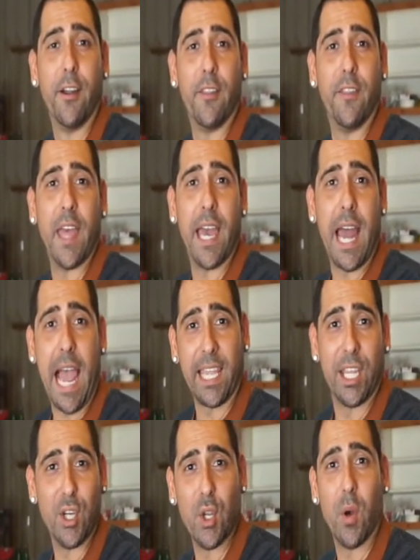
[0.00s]
that I
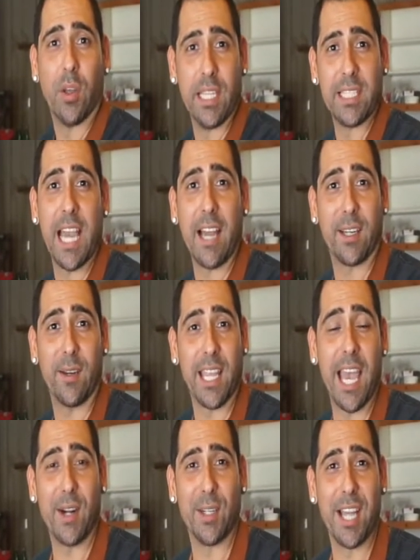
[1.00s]
can do on these concrete
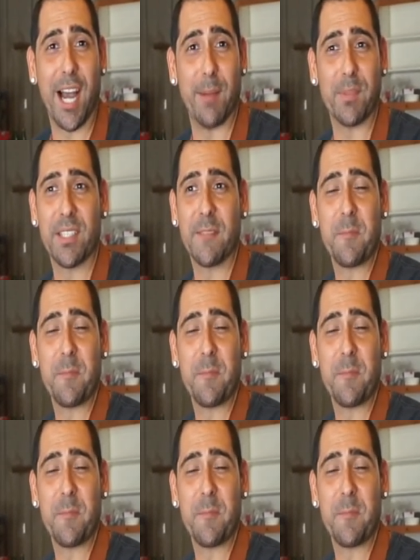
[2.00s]
countertops